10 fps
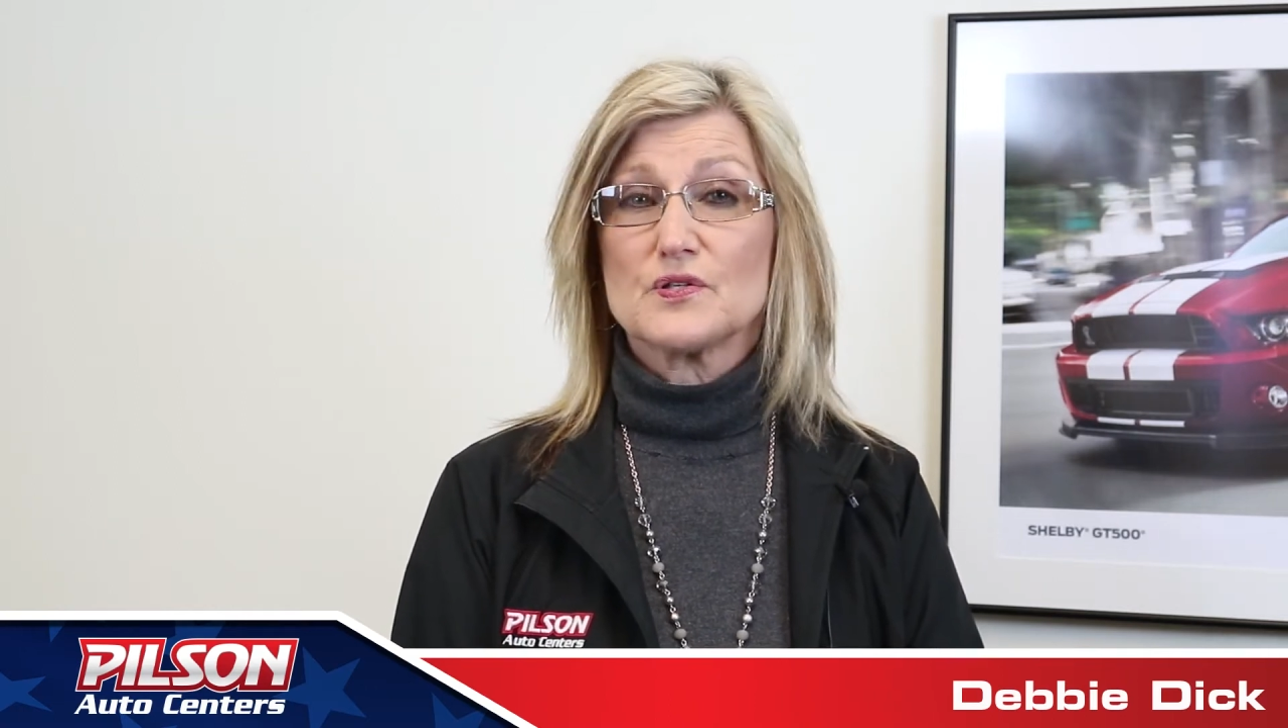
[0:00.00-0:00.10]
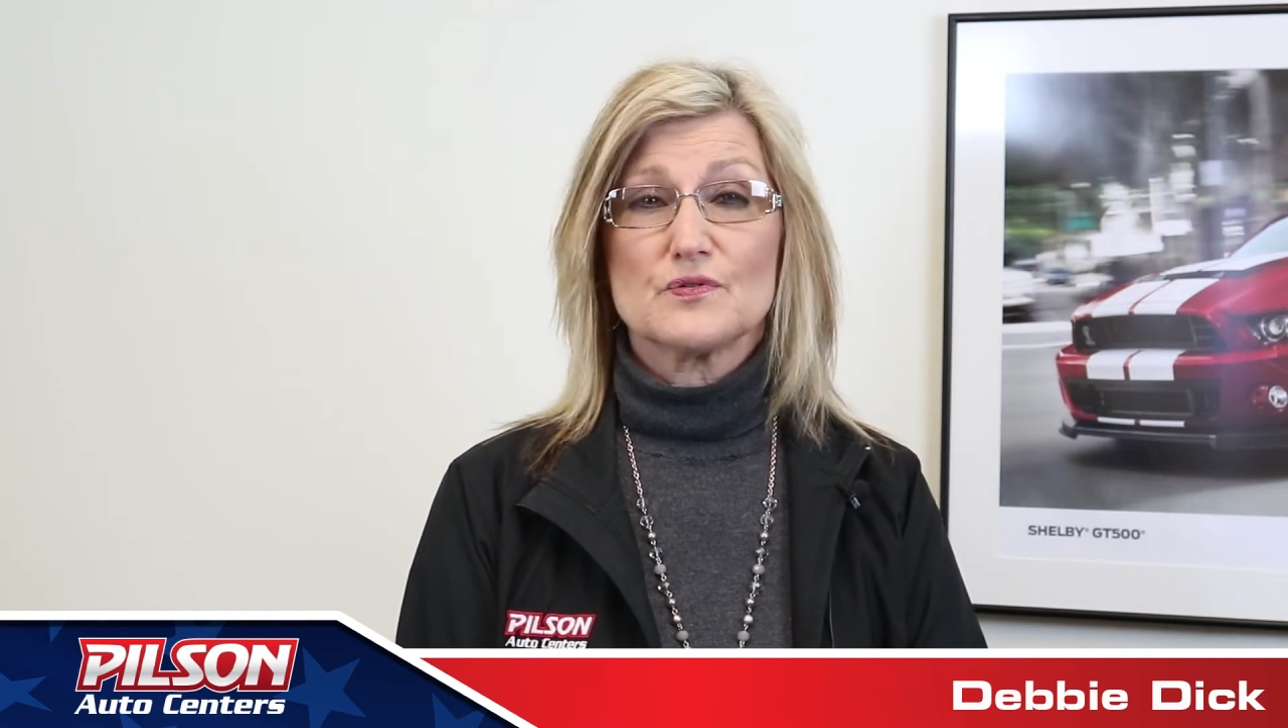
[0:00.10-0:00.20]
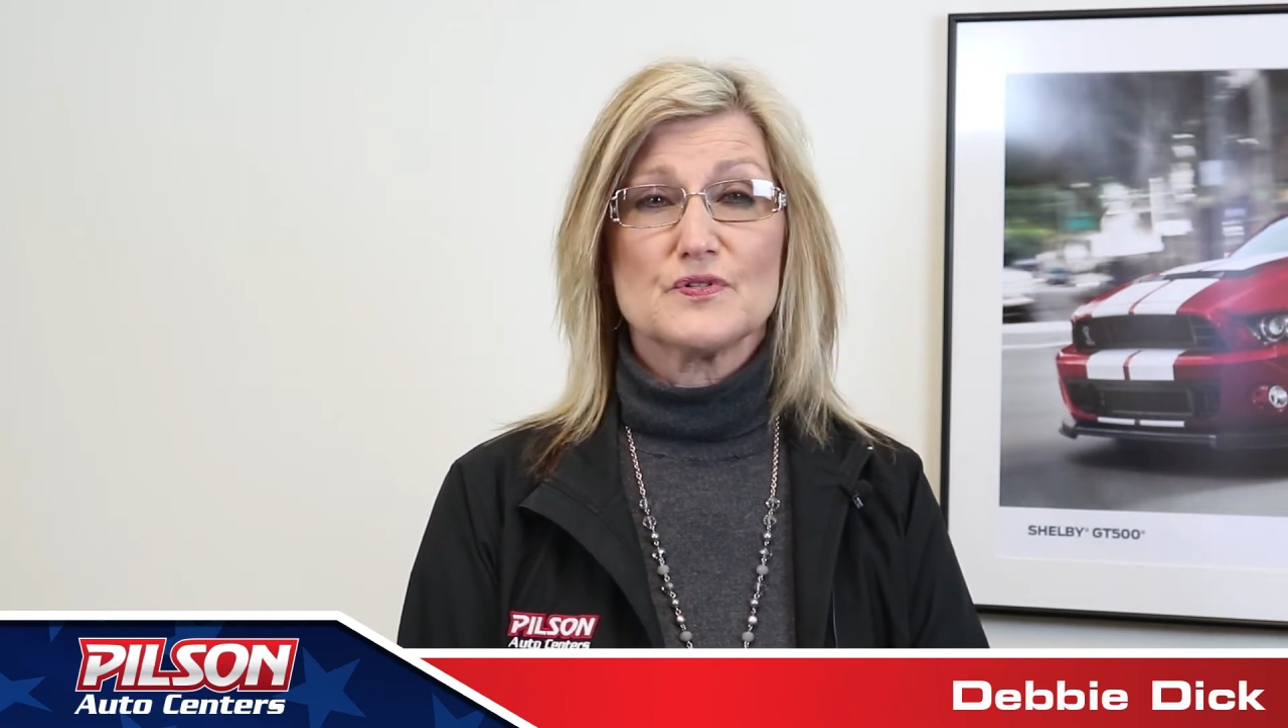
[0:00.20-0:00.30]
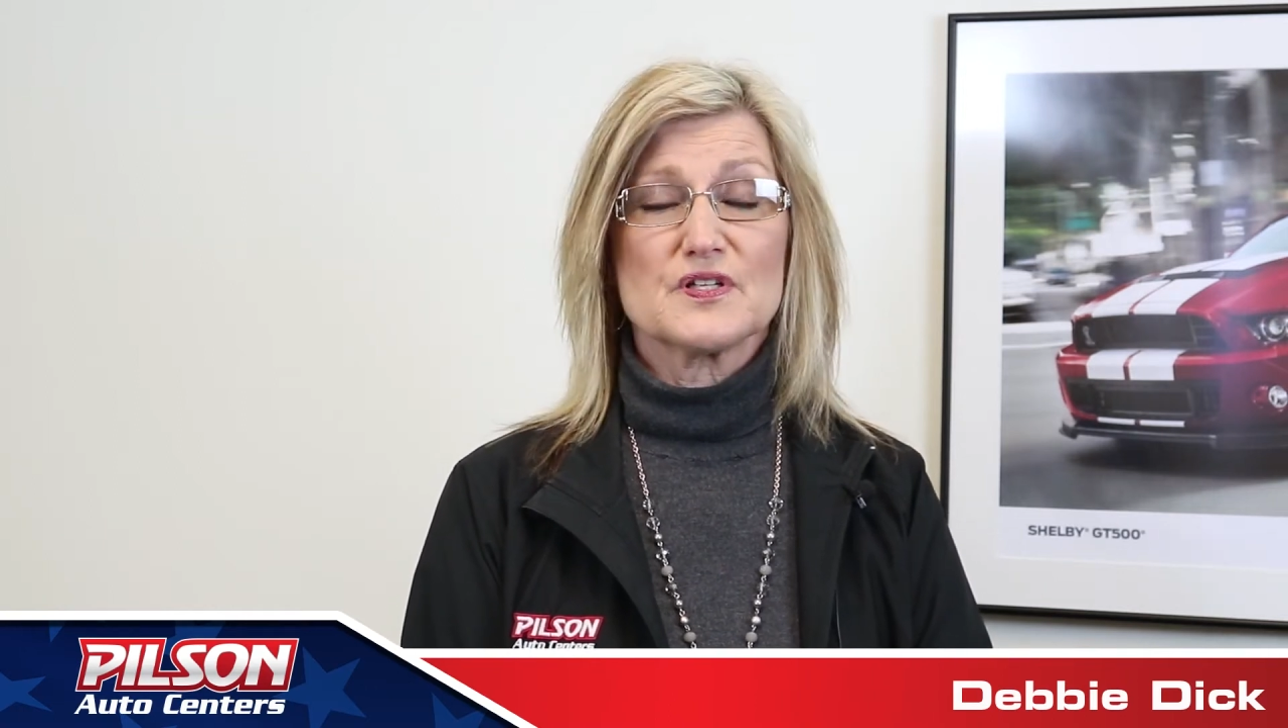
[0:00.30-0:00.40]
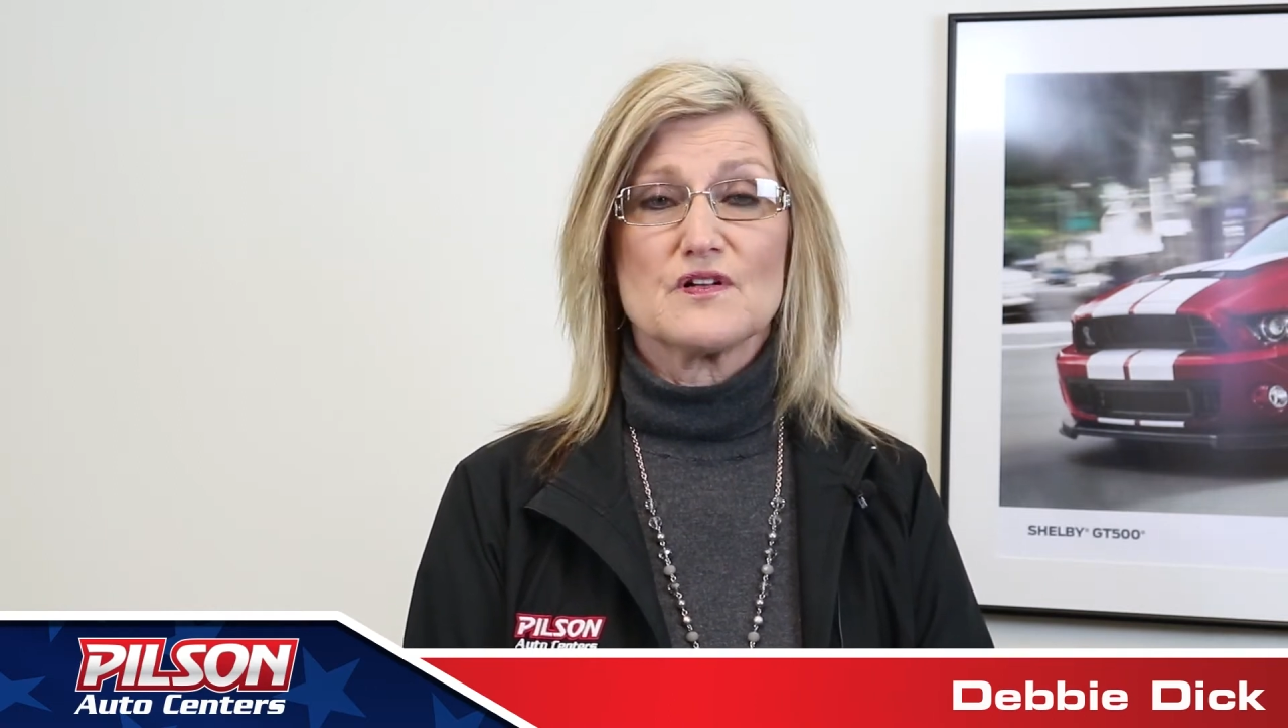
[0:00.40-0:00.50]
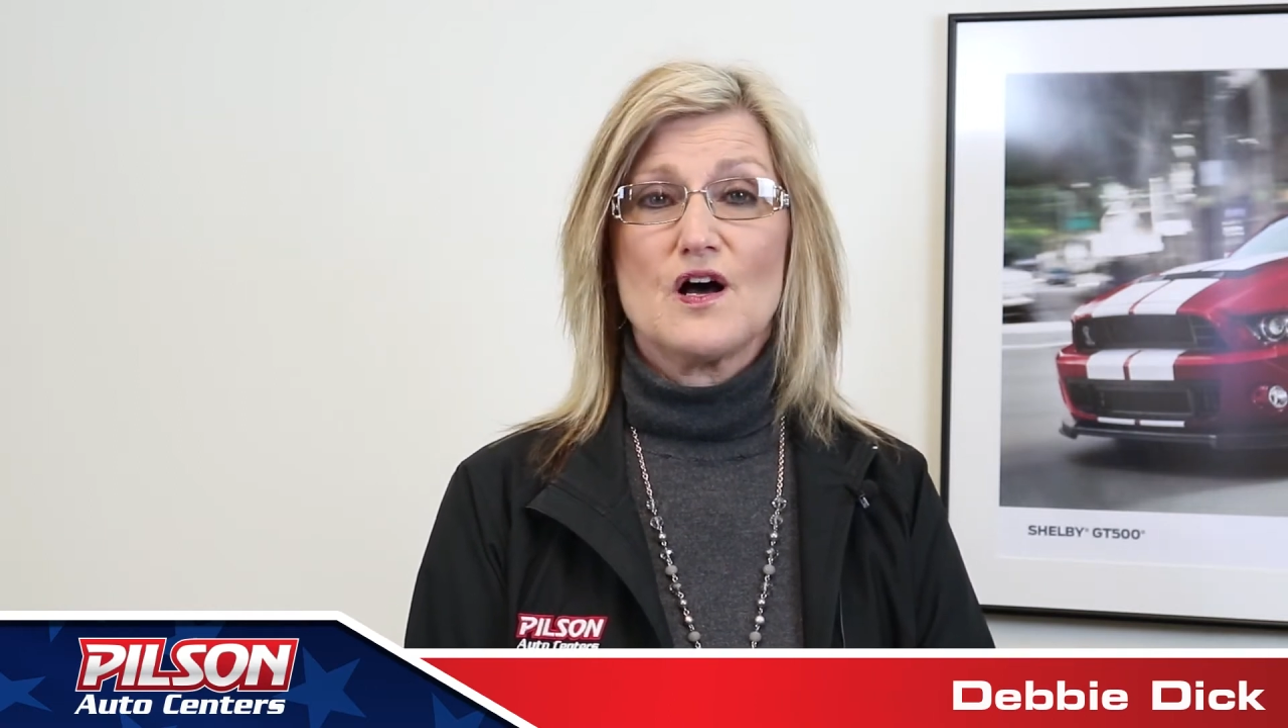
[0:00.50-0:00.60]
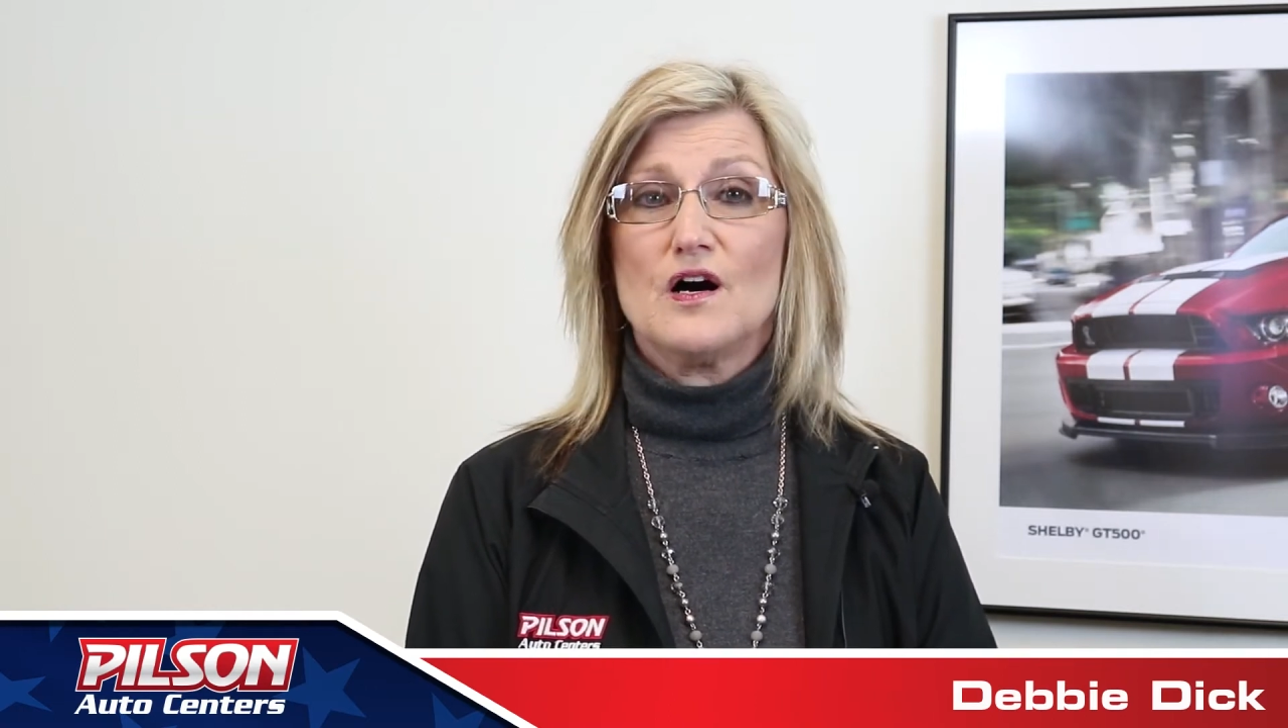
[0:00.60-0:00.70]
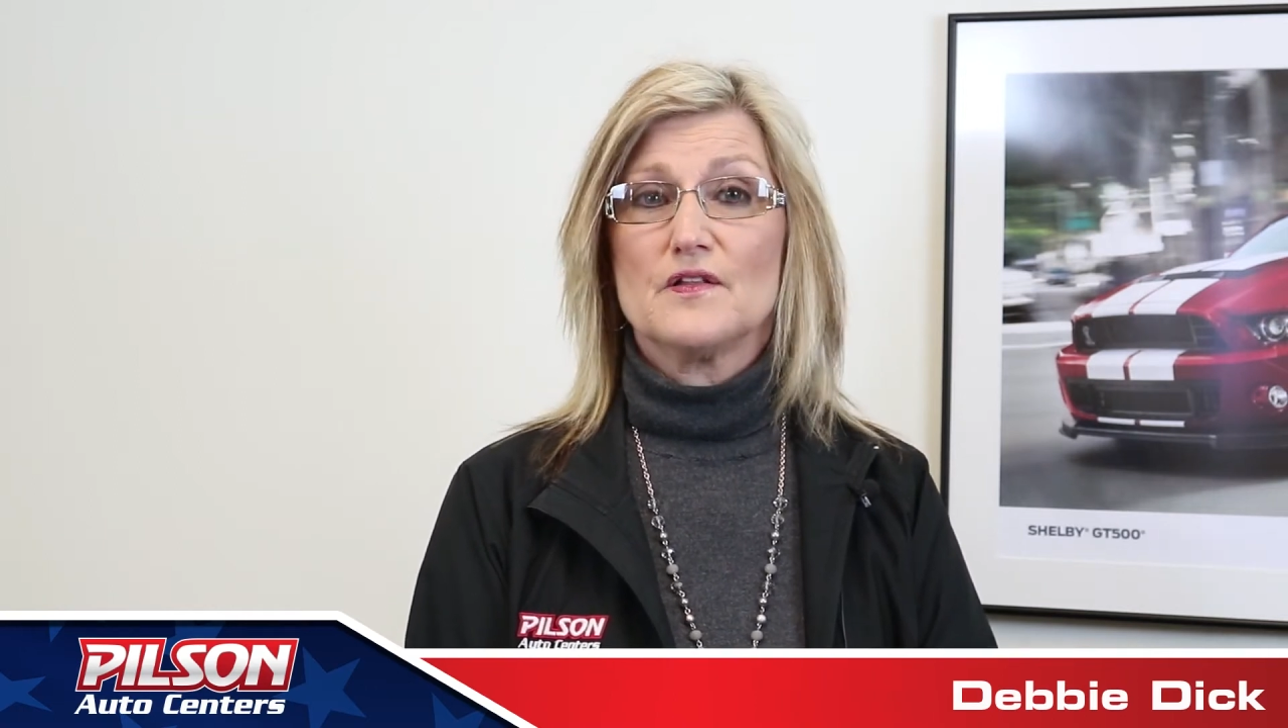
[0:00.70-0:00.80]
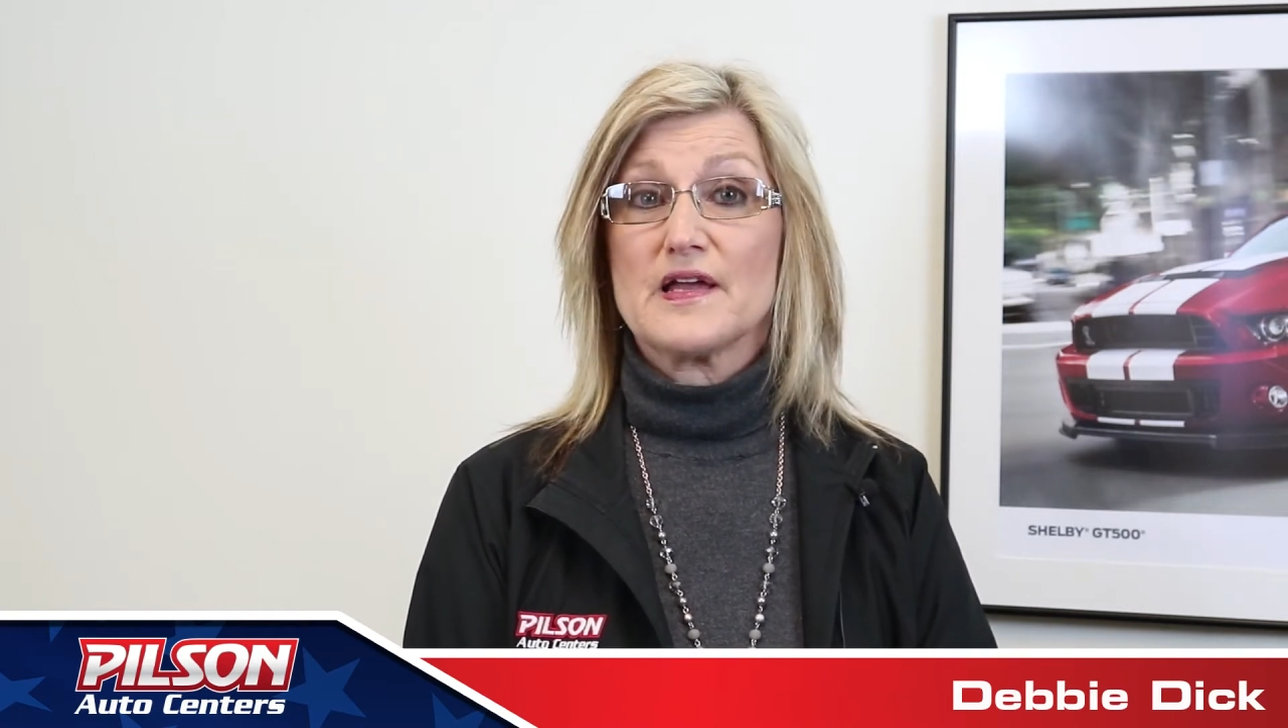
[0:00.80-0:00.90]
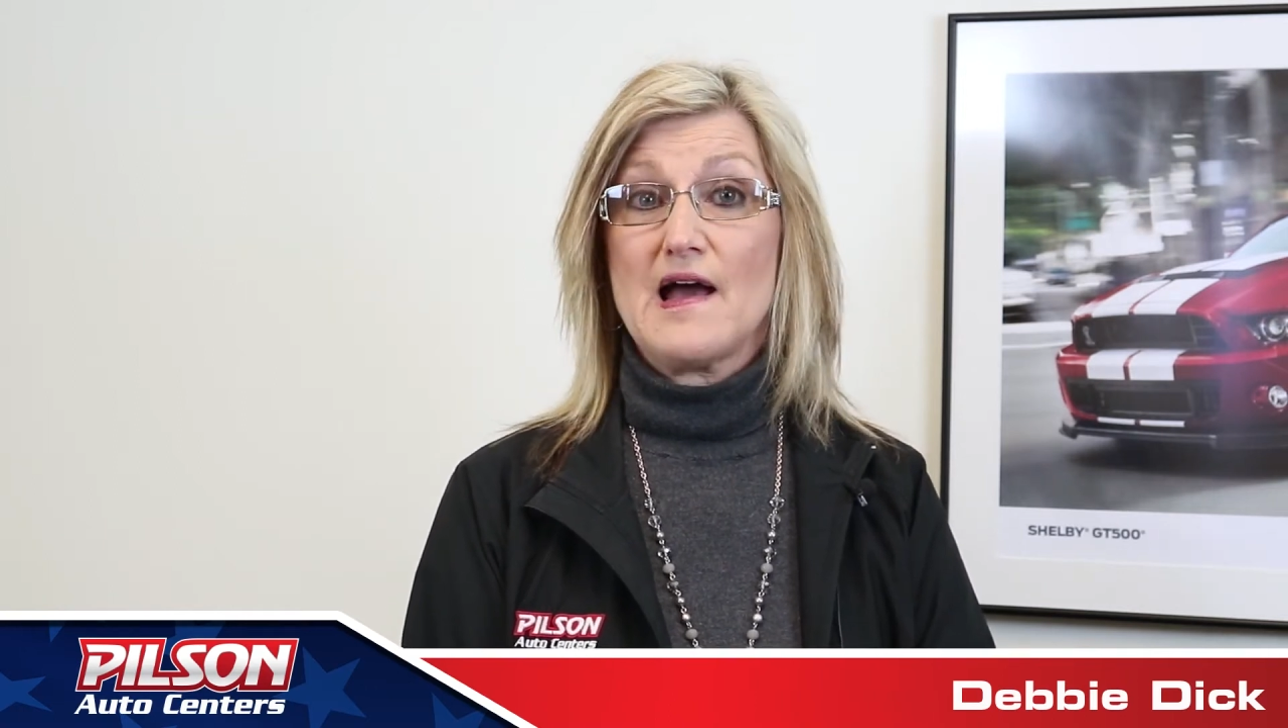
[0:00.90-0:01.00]
the tools and
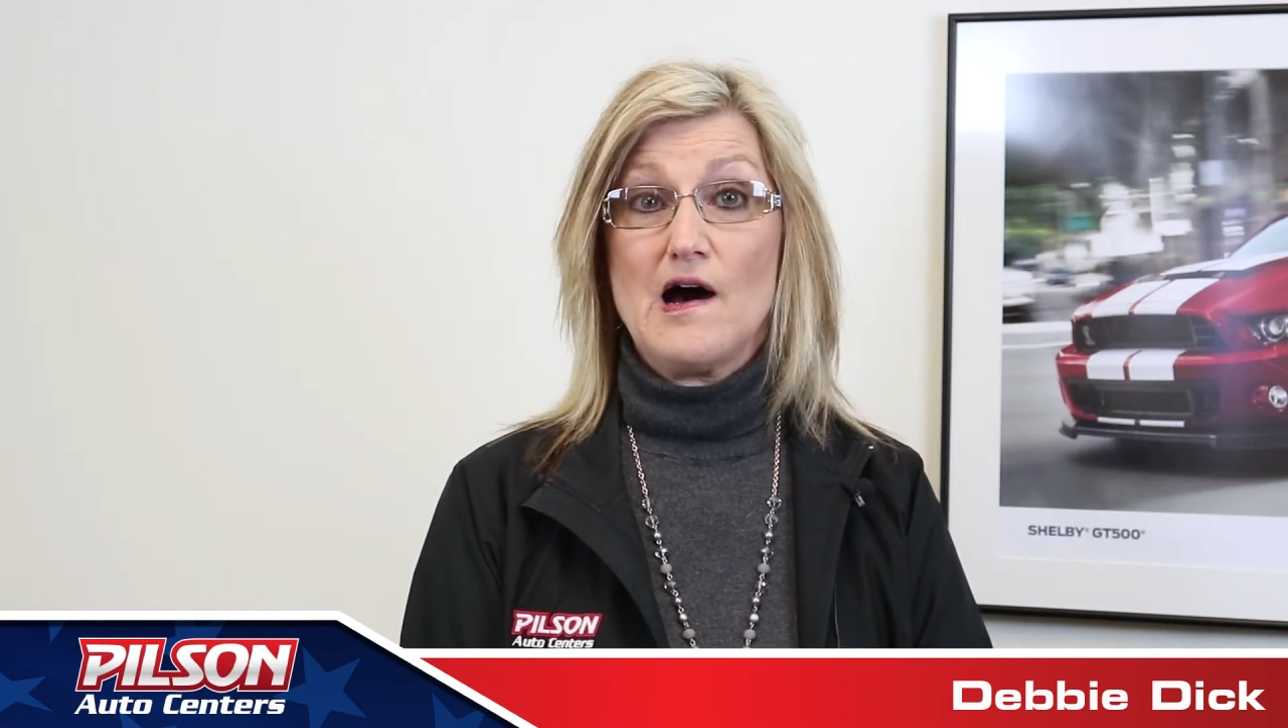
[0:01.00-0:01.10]
all the